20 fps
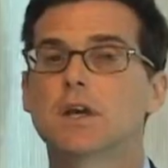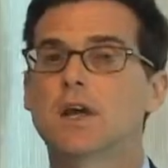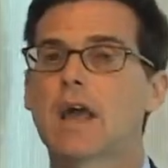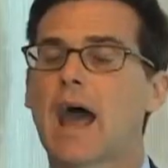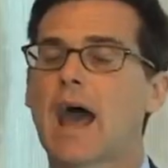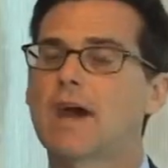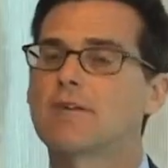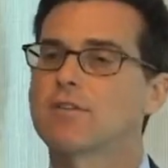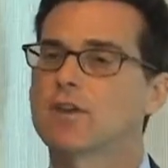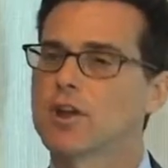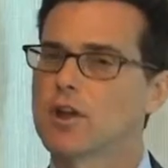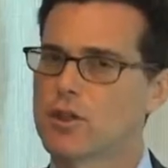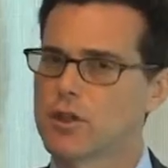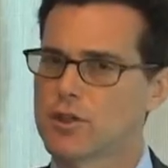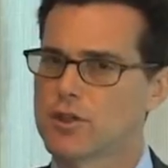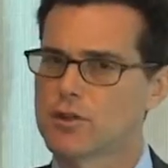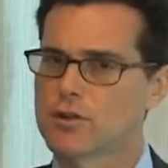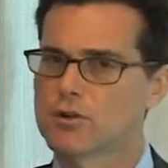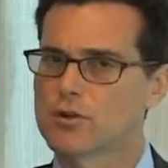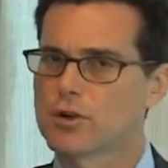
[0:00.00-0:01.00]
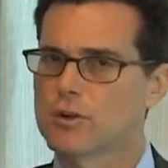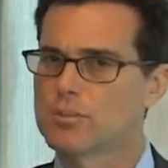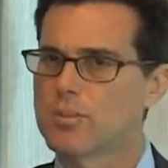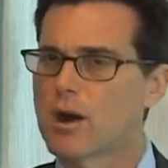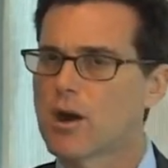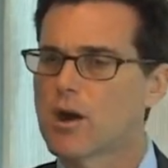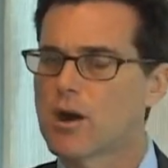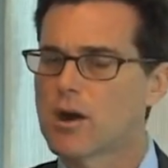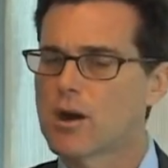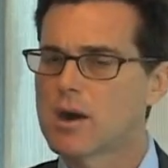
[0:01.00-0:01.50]
having a third
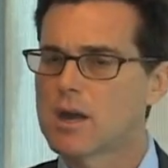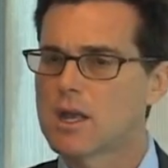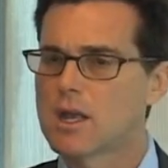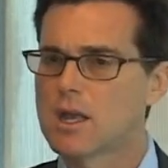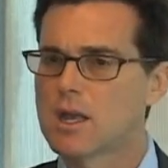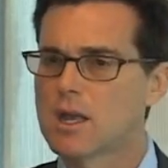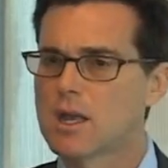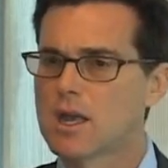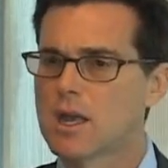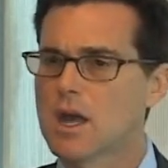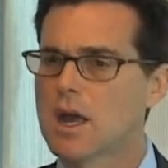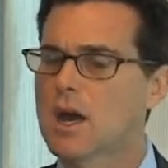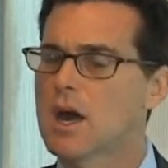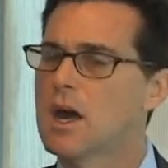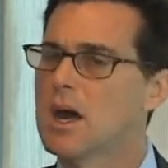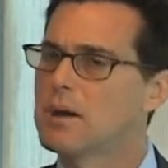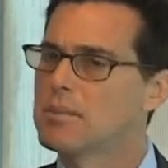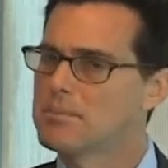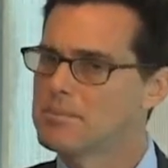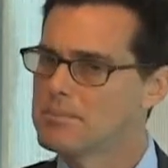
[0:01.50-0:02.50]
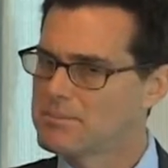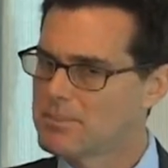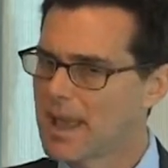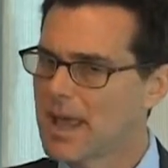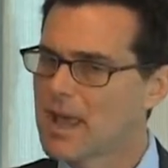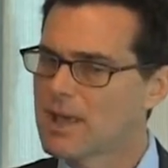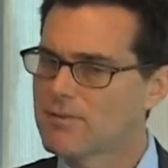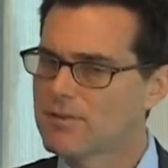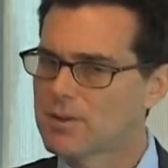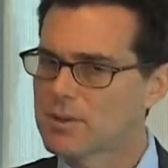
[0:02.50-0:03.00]
party uh,
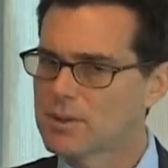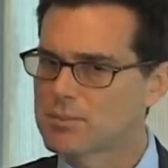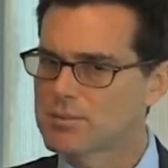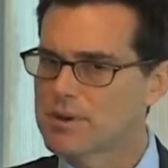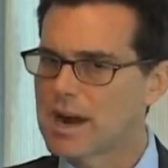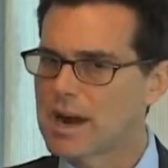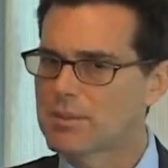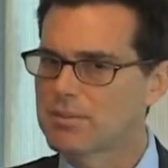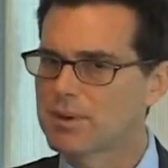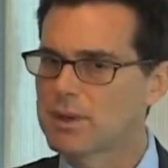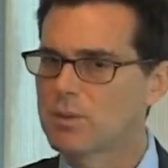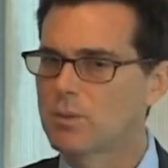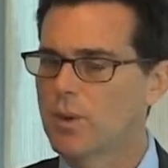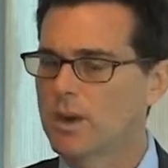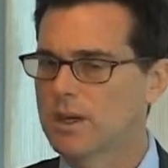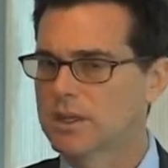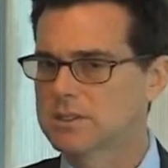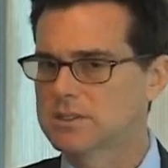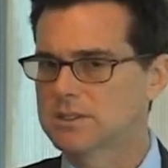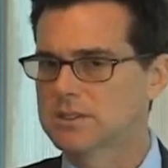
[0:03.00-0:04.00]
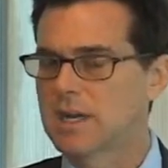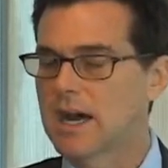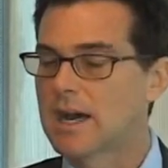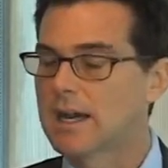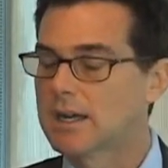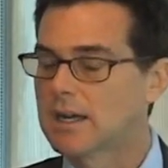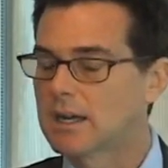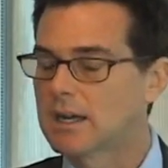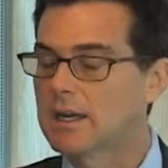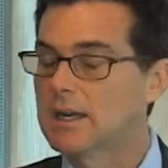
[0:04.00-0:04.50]
pay for the property when it's
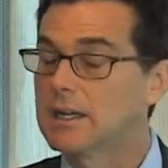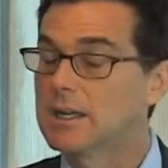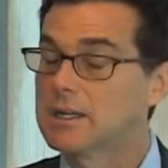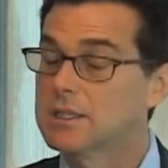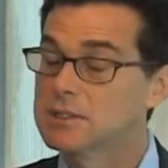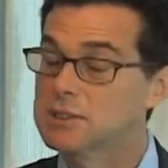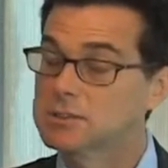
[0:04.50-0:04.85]
not uh, a